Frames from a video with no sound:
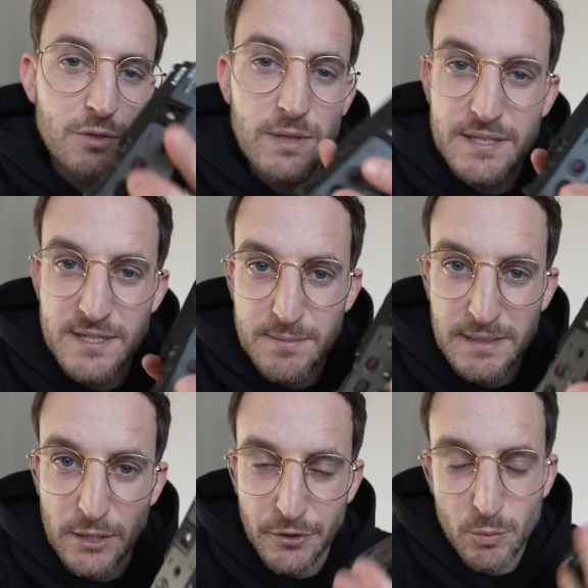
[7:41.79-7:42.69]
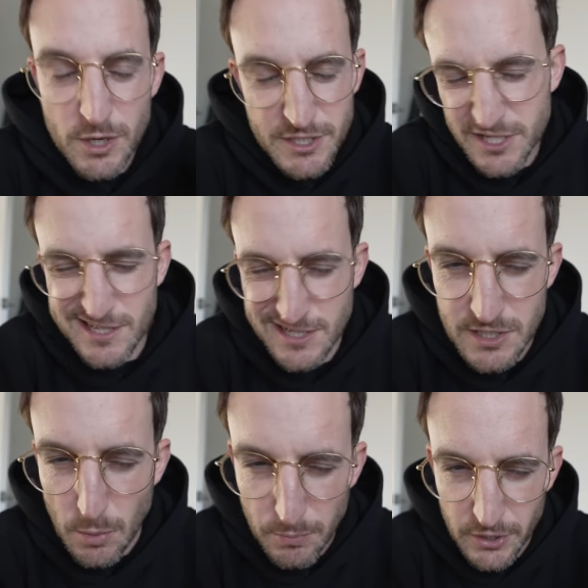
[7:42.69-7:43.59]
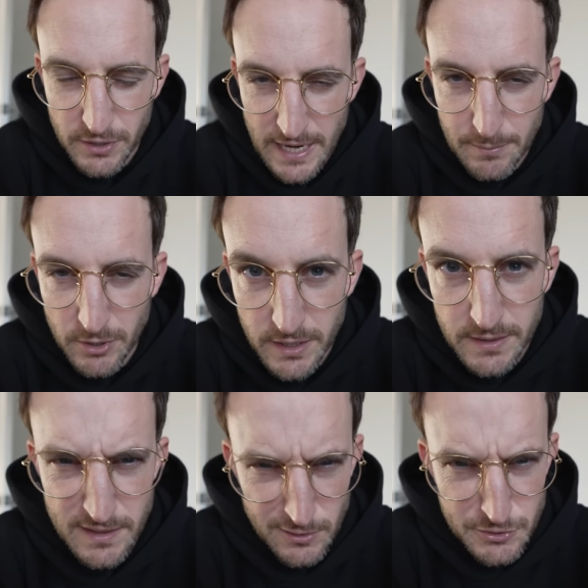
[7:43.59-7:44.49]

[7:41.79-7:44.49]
Two lessons to be learned. One, just don't put your camera in the